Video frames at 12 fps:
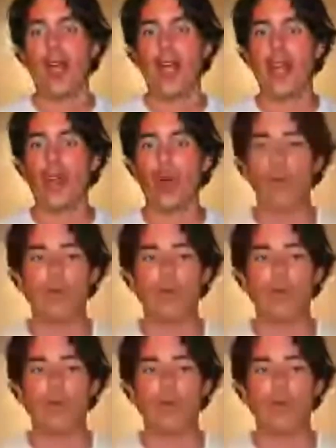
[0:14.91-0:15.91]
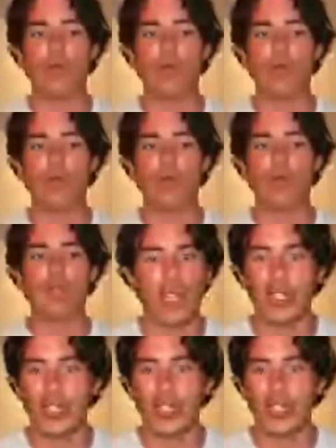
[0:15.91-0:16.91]
I hope that the
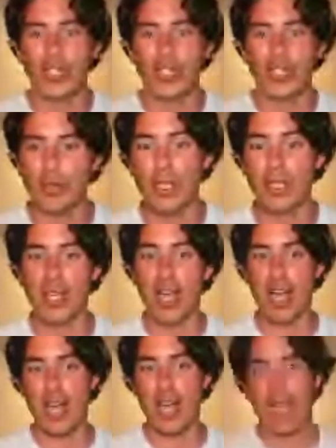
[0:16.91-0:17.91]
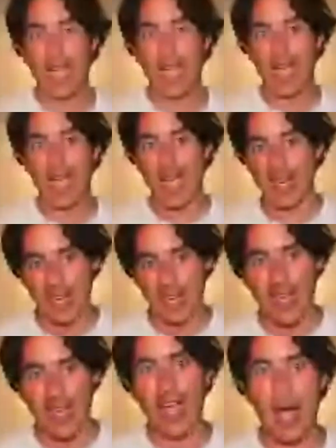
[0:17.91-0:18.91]
conversation between I and
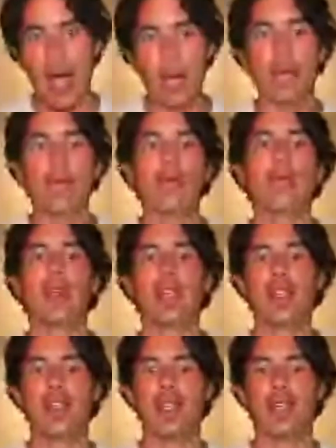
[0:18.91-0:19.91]
am um,